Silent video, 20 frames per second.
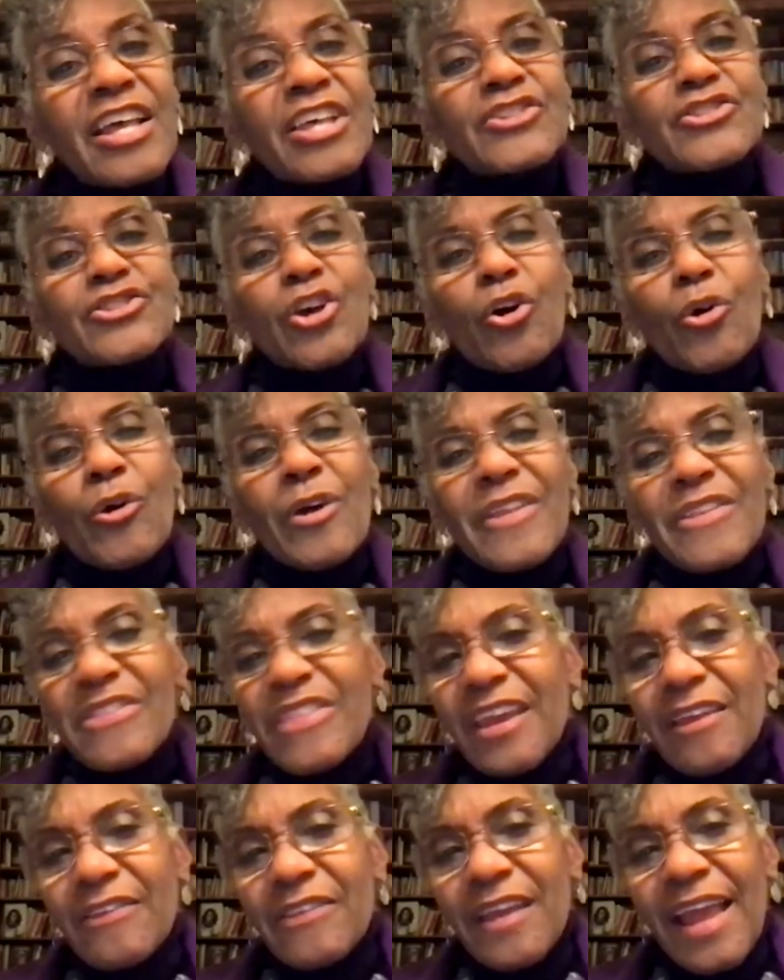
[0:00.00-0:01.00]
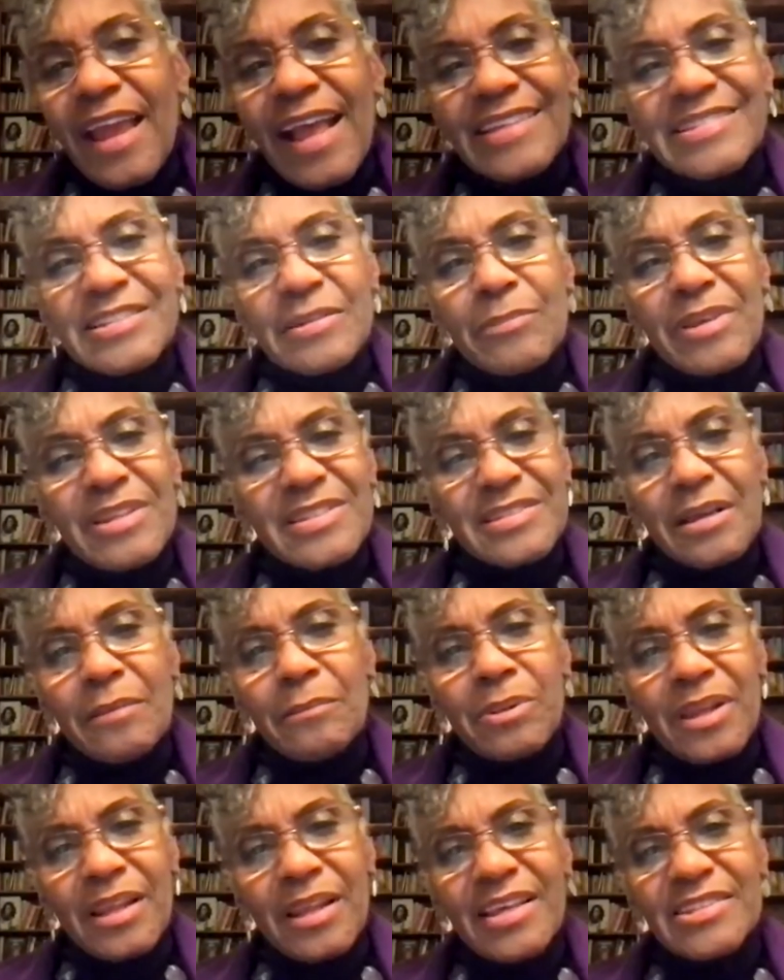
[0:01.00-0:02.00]
So there has to be some
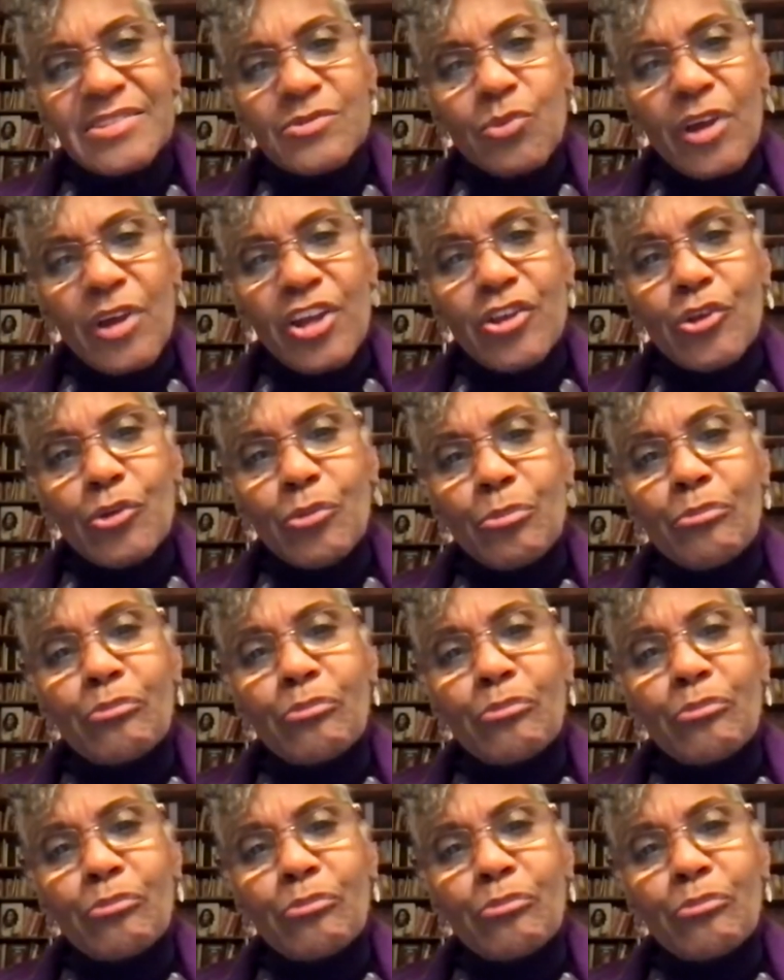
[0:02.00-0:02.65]
place where you